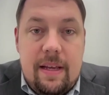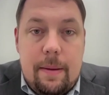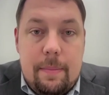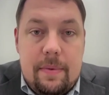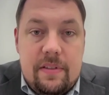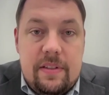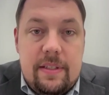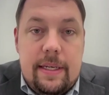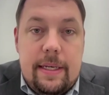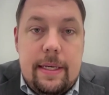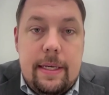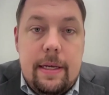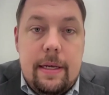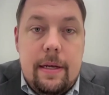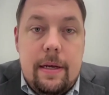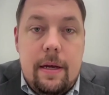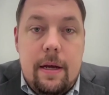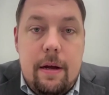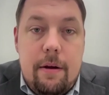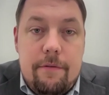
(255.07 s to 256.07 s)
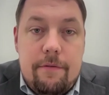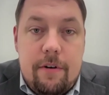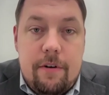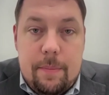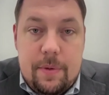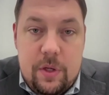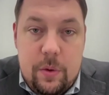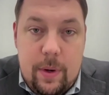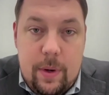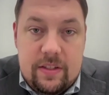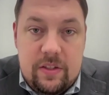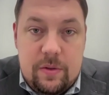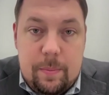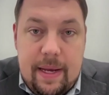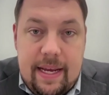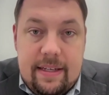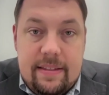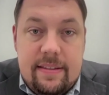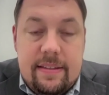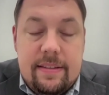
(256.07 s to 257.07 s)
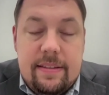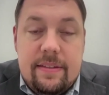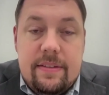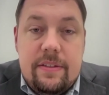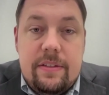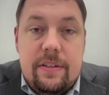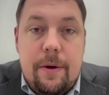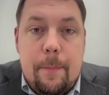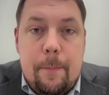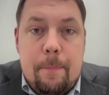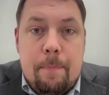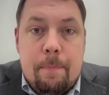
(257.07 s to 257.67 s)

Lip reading: Embassy, from U.S. bases.